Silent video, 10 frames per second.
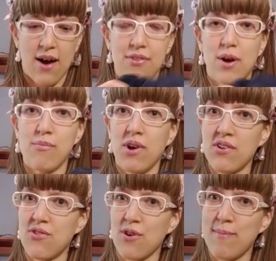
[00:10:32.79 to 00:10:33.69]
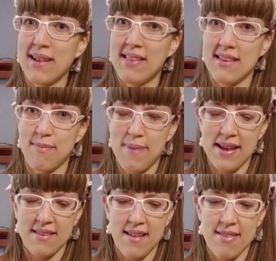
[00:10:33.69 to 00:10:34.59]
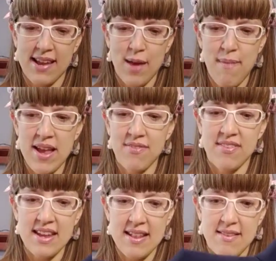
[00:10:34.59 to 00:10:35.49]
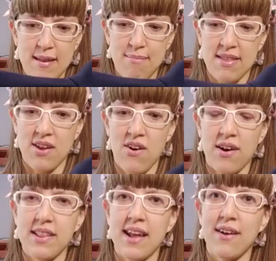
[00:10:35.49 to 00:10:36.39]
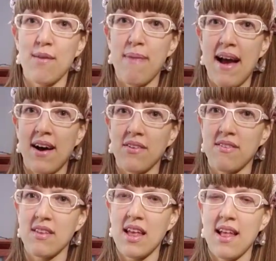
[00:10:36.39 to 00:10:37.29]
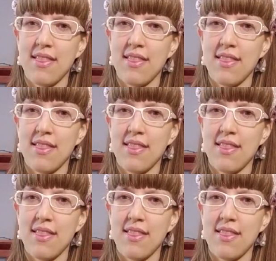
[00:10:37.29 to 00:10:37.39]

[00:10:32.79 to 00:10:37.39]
Although I'm not sure about this piece. I think I may have seen something on there about